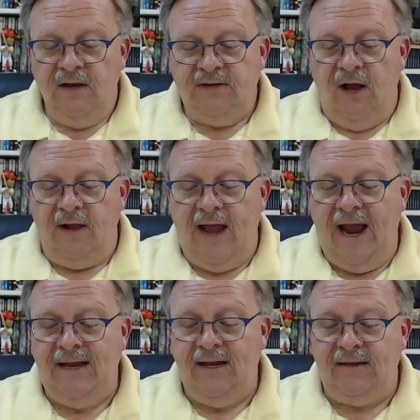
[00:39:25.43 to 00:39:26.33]
Saul
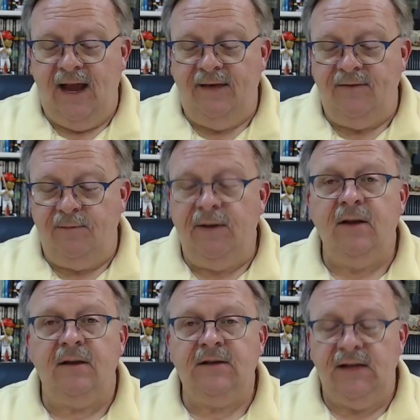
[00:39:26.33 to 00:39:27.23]
hated David
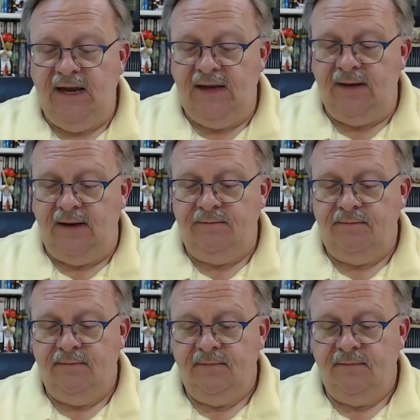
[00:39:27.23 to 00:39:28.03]
because he needed him.